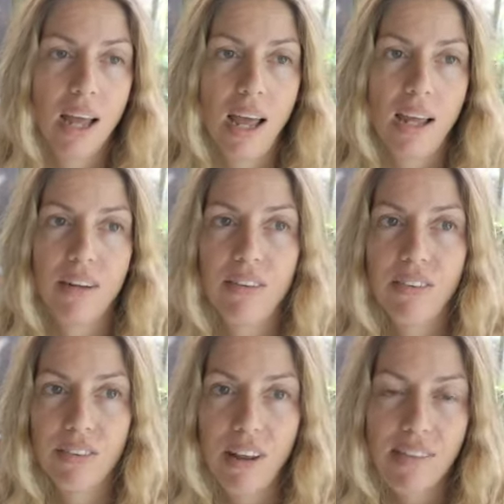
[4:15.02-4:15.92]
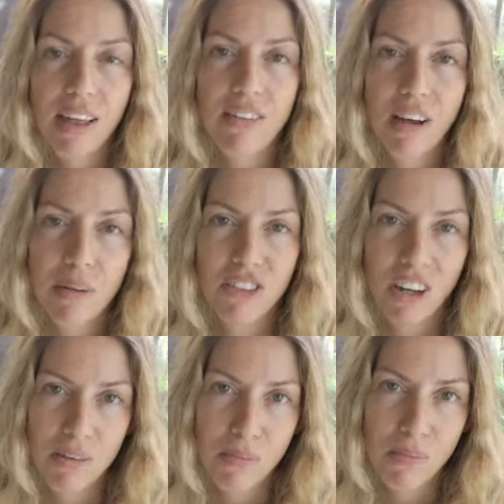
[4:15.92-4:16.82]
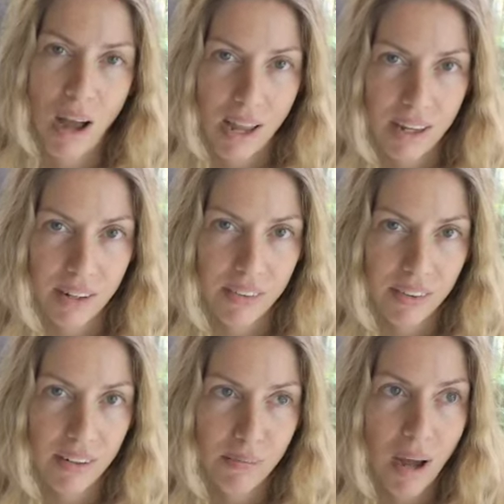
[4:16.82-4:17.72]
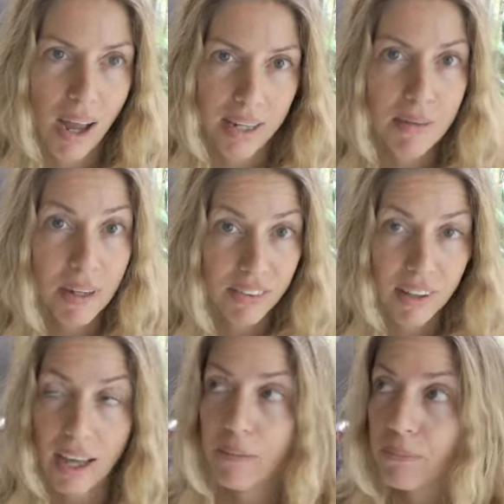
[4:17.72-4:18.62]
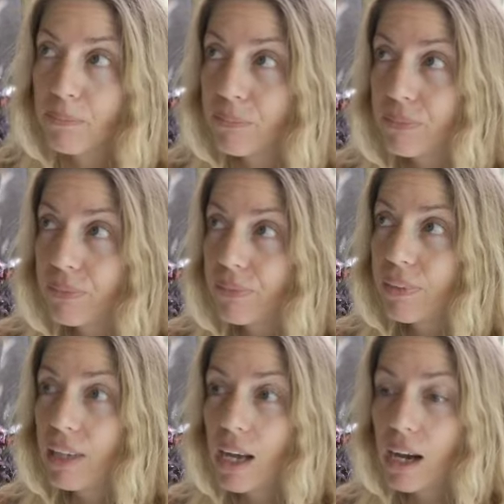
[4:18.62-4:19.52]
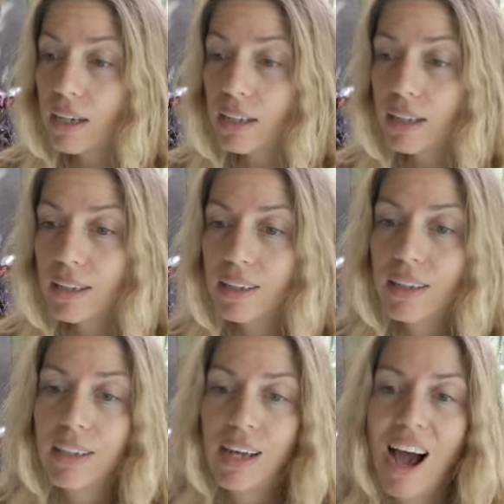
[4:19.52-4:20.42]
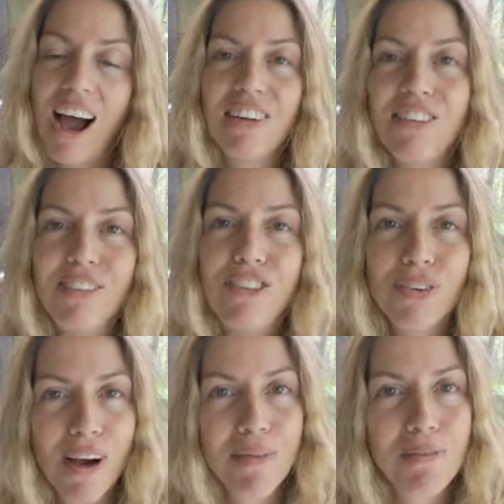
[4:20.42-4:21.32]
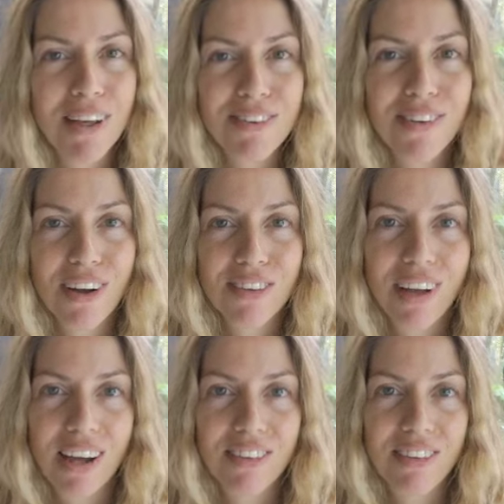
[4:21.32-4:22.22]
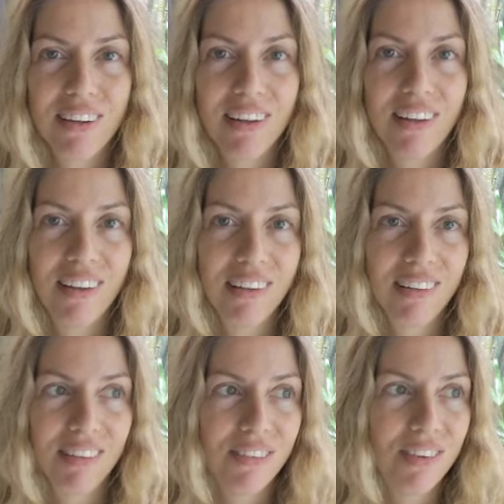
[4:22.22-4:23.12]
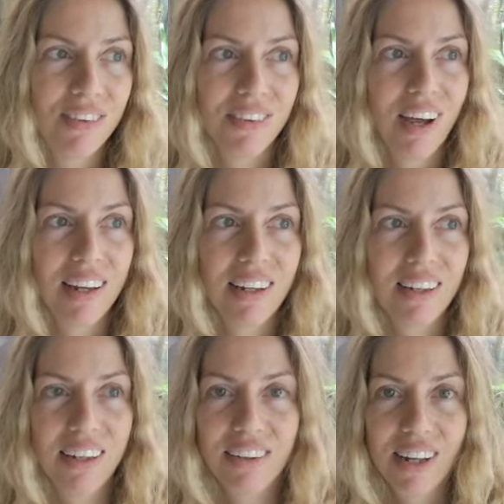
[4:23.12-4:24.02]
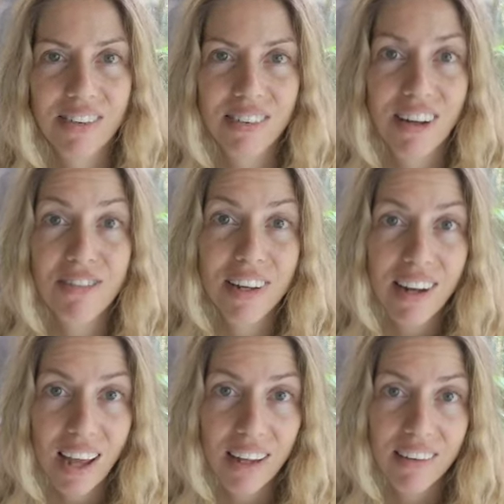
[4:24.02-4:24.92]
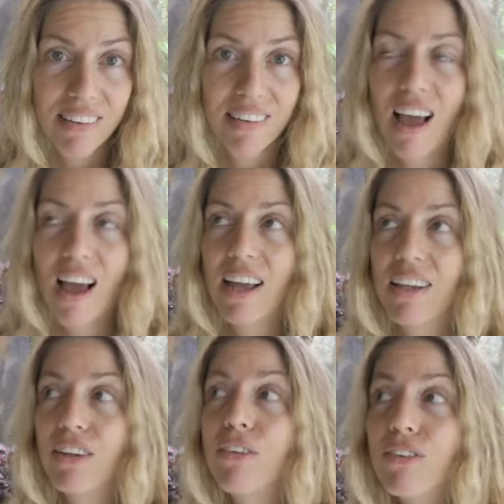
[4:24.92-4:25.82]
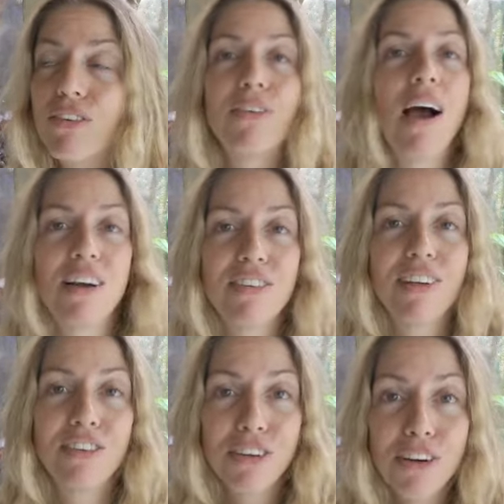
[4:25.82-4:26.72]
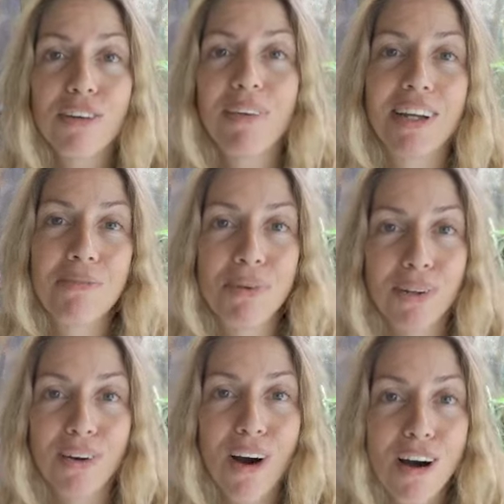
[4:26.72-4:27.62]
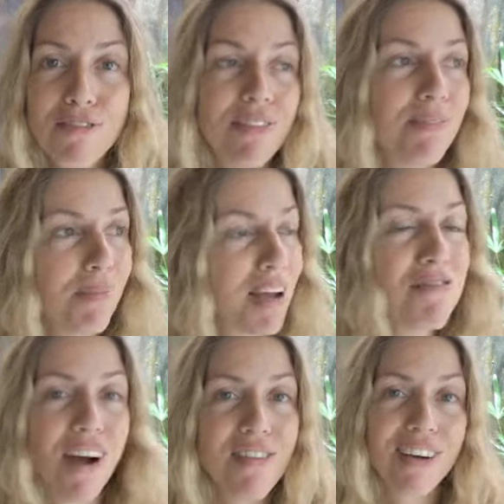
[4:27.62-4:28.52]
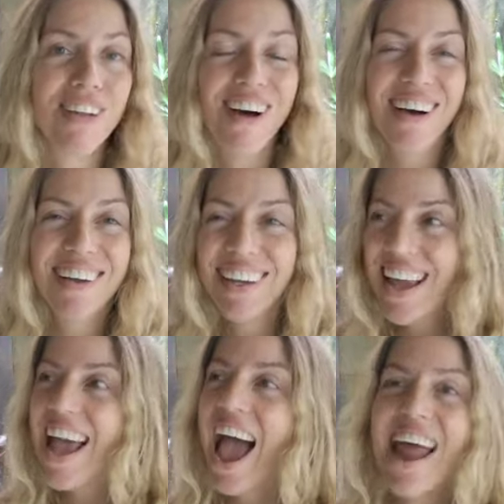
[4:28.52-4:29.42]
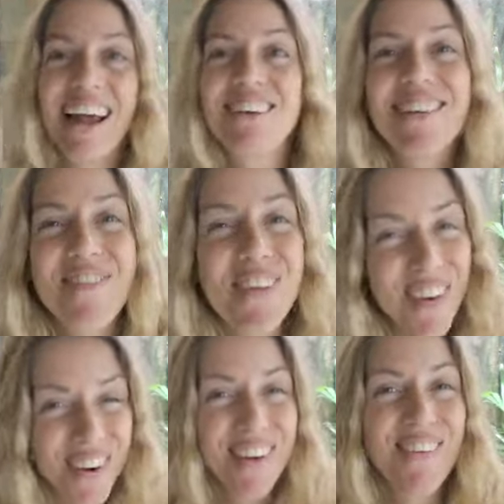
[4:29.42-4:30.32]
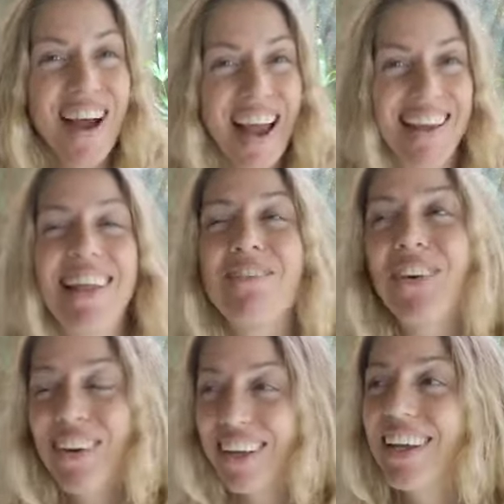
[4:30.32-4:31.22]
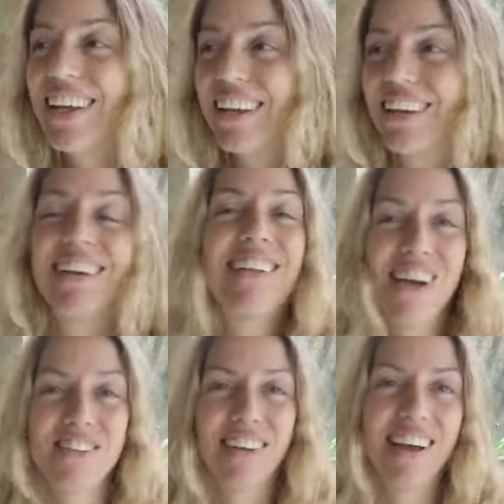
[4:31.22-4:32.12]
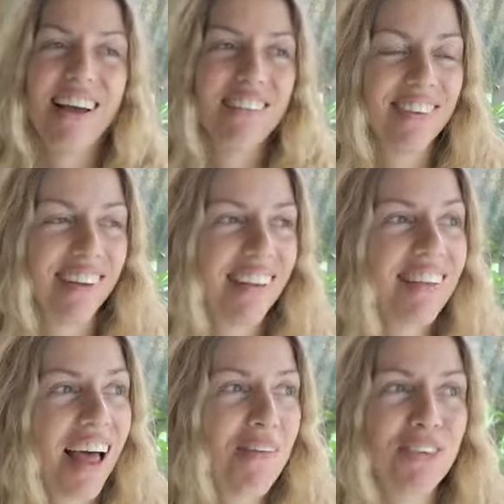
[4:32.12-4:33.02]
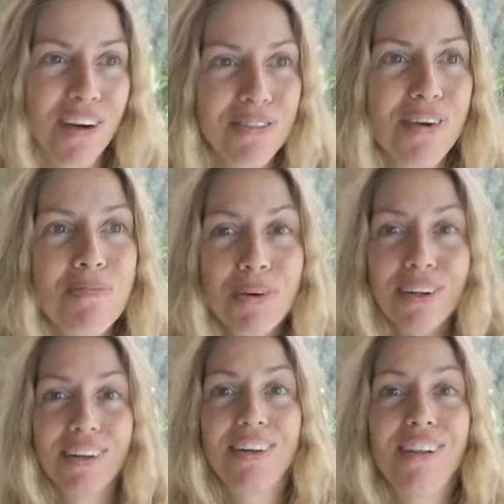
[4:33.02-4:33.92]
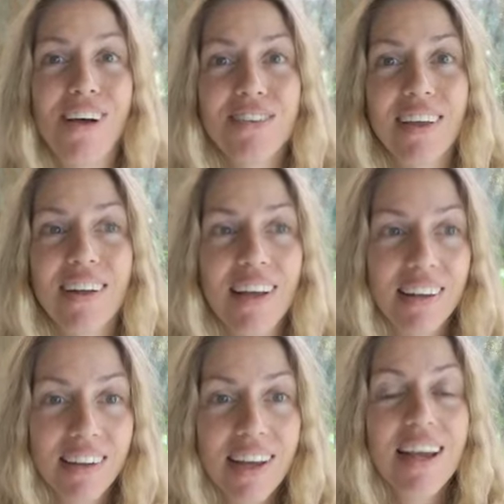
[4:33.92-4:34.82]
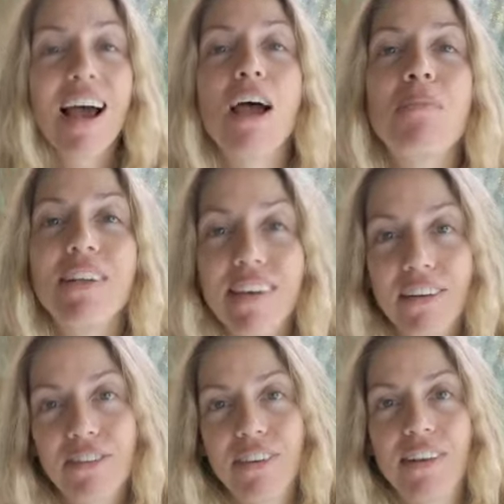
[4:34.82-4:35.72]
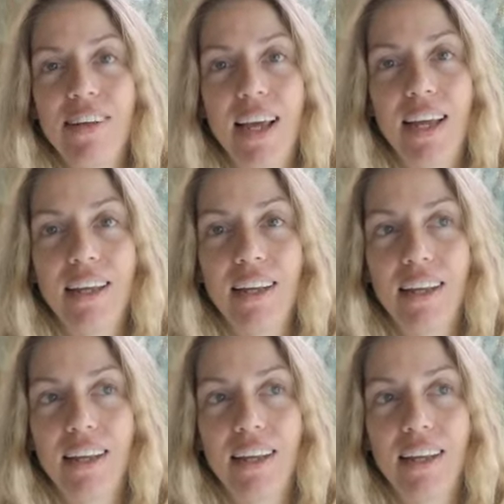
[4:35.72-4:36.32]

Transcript: And at that time, I'll check my internet, my emails again. Uh, I try my best not to actually do any internet stuff at night. I used to actually turn my computer off by five o'clock and actually put it away, like put it in a closet. I have a, a laptop, so I'd put it in a closet and I'd be done for the day.